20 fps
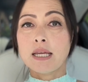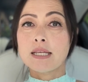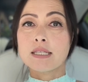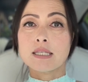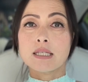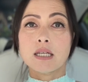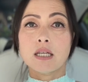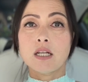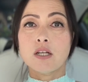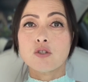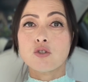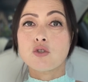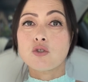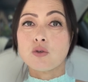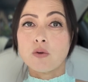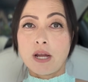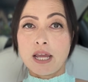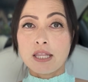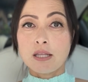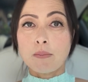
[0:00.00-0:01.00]
it's going to
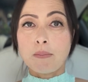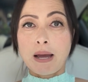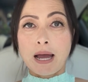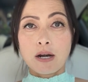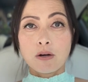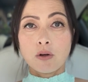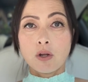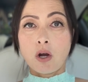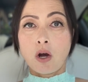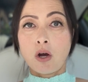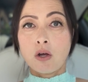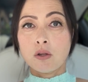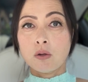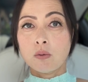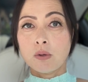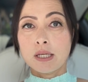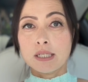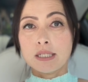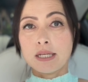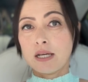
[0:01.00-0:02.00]
drain the battery all the
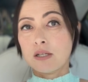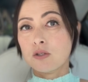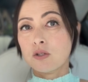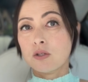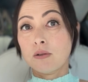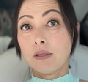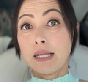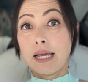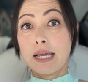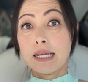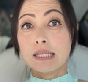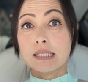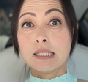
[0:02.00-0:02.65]
way down to like